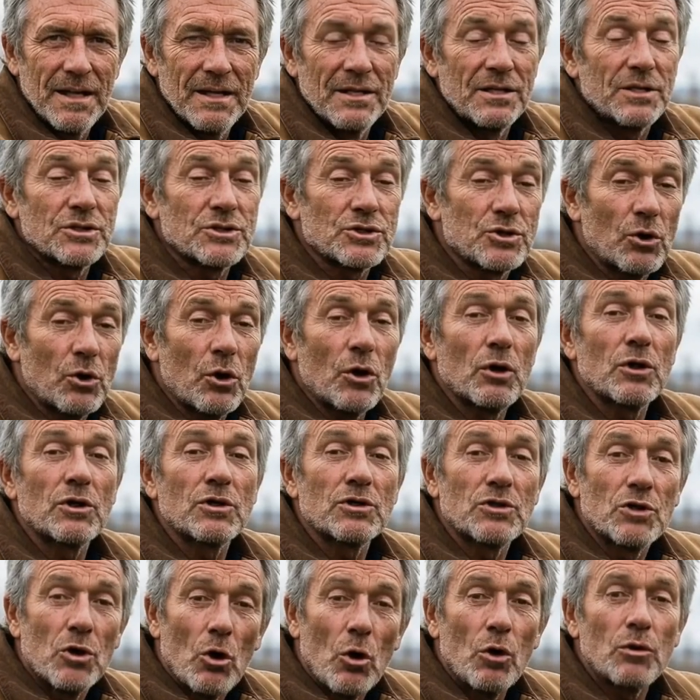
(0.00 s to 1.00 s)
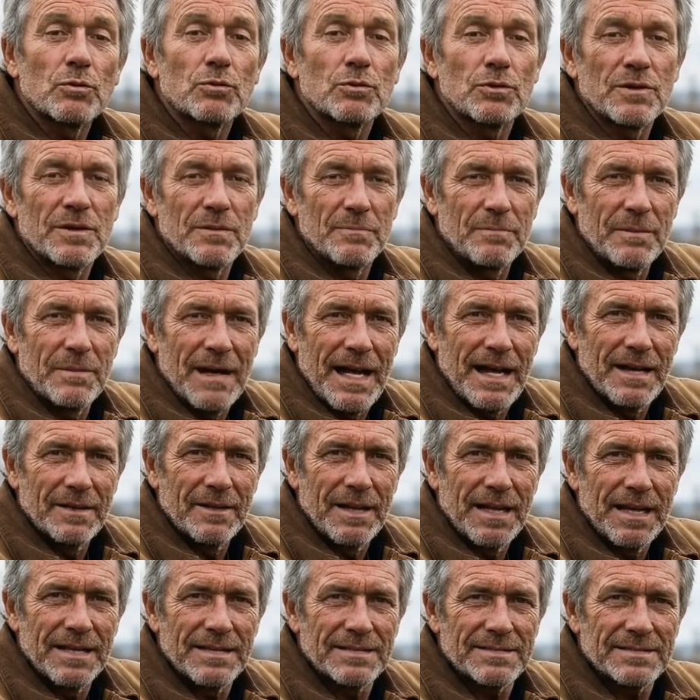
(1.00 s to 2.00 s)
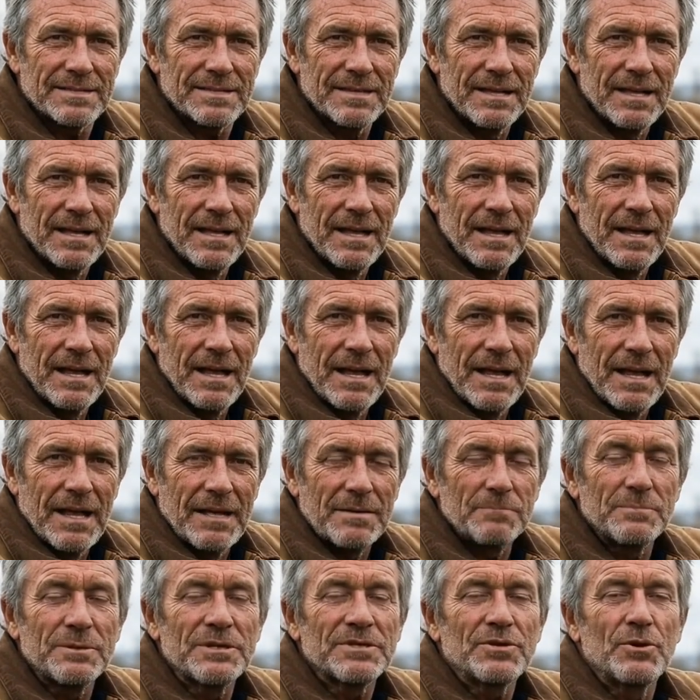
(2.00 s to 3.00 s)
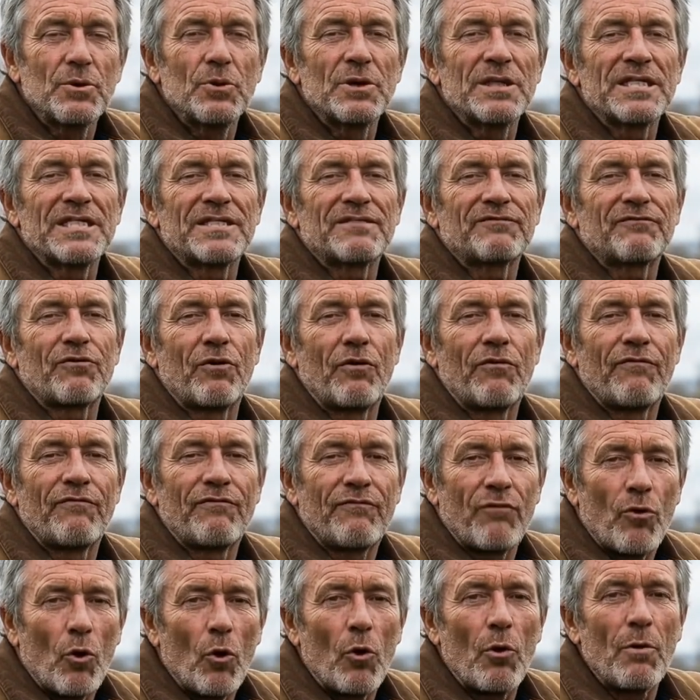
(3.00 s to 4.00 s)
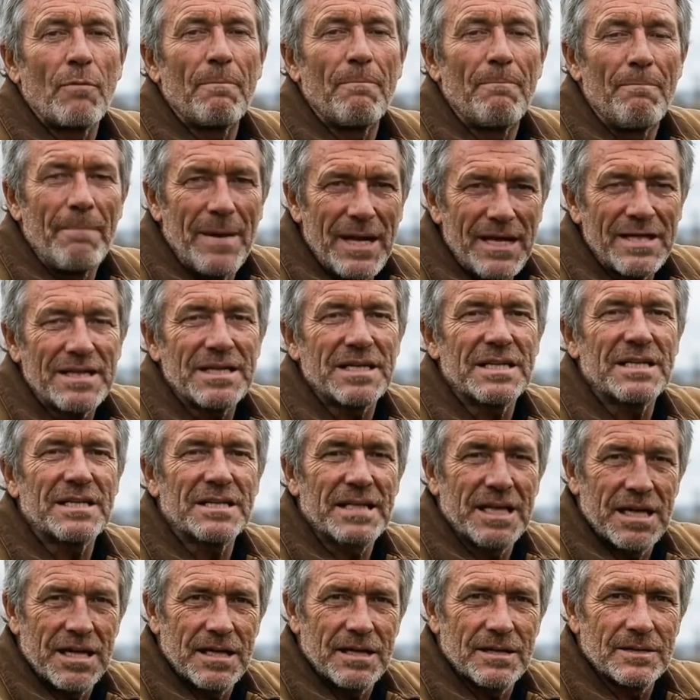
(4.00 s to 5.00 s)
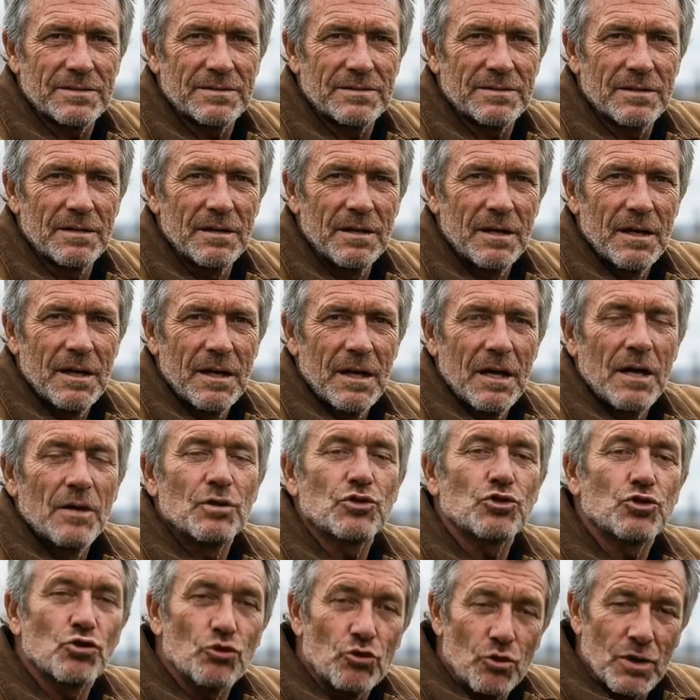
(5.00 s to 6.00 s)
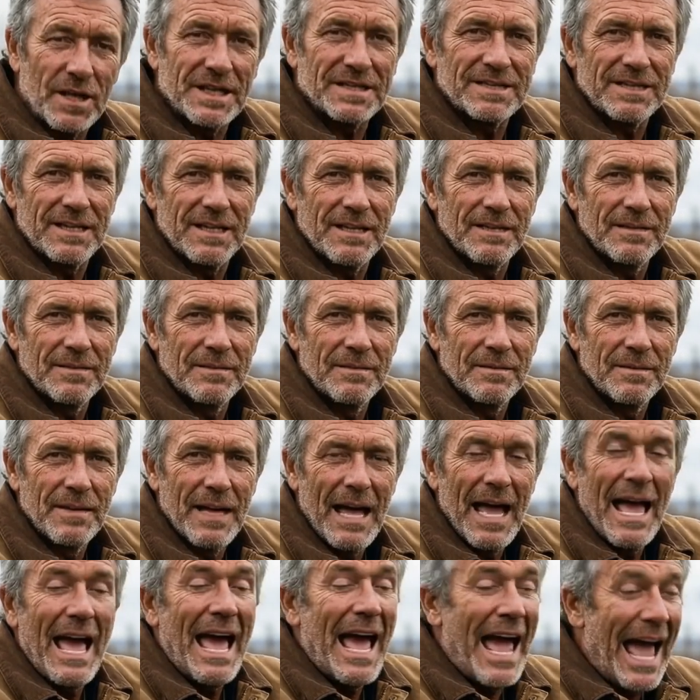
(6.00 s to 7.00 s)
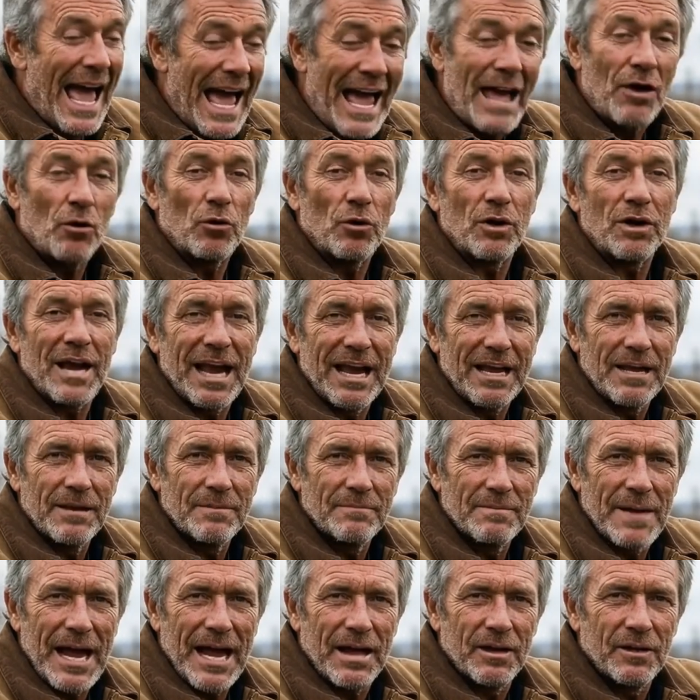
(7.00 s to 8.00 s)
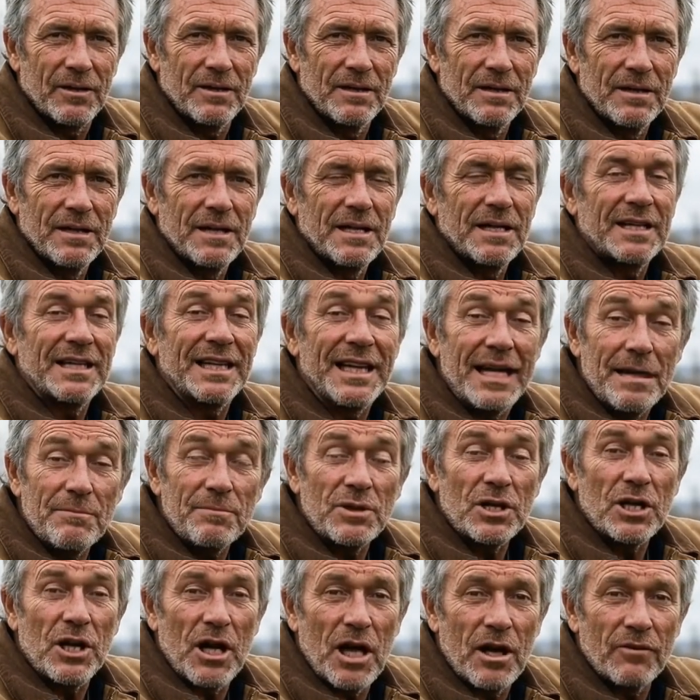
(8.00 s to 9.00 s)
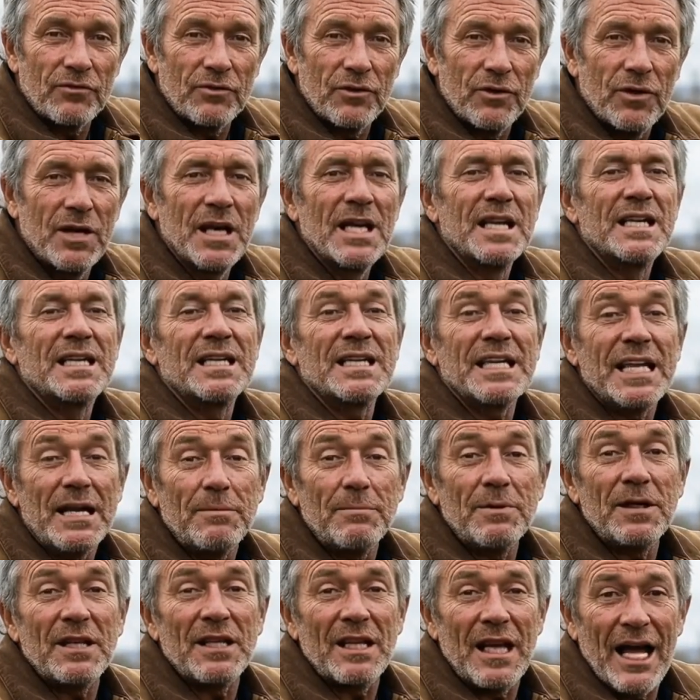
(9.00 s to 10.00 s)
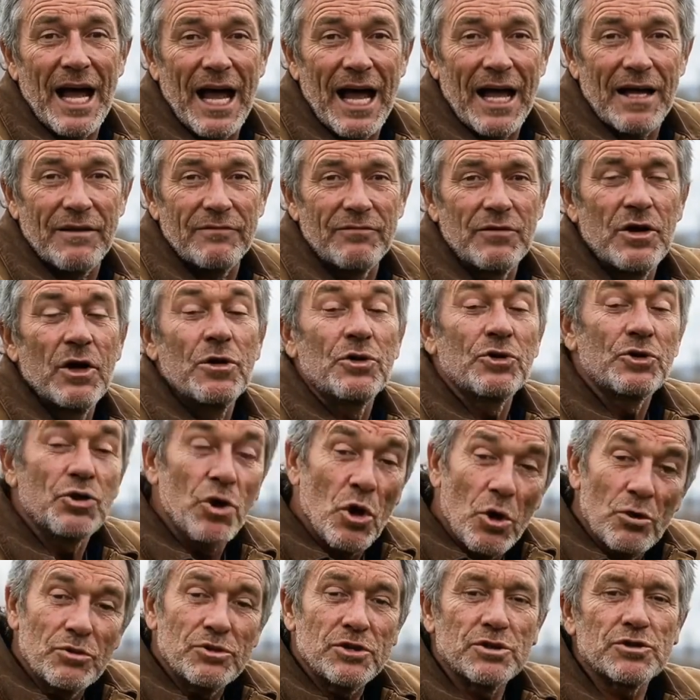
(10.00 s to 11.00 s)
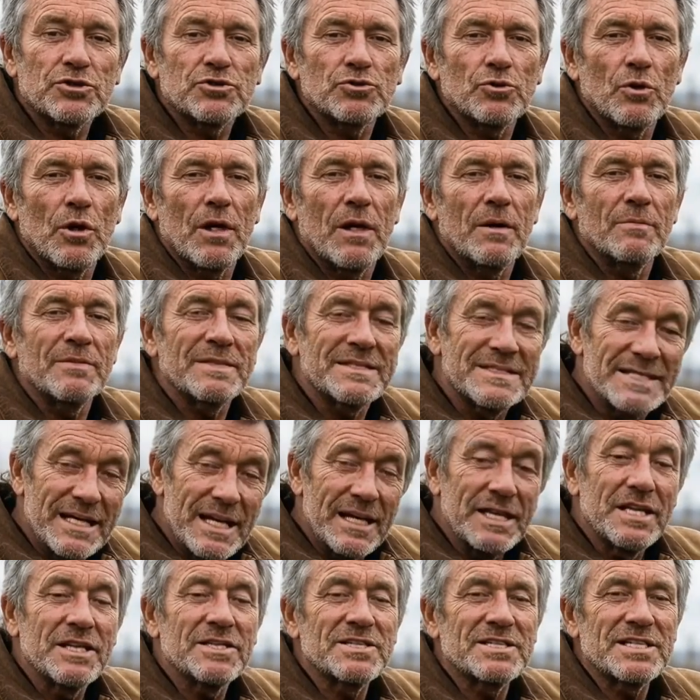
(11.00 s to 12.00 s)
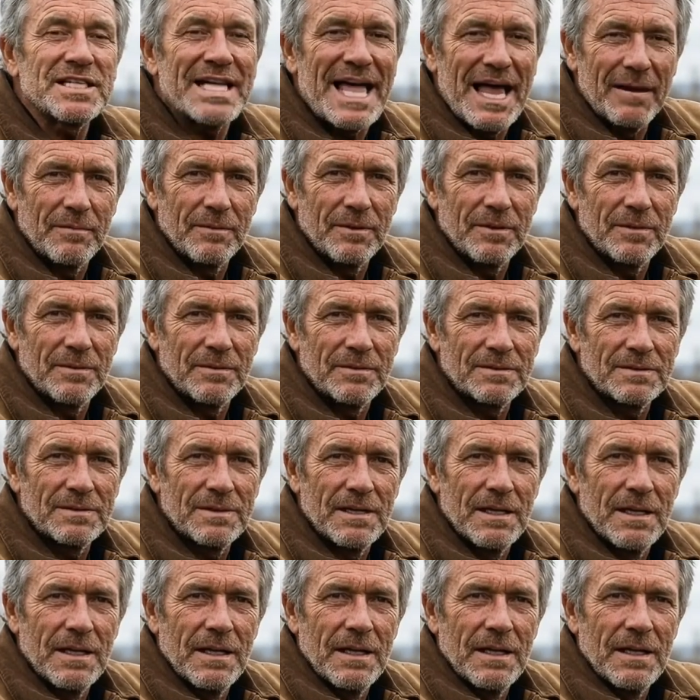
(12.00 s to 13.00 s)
The soil knows what the plant needs. It's been doing this for 4 billion years. Trust it. Add organic matter. Keep it covered. Keep it alive. Don't destroy it with tillage and chemicals.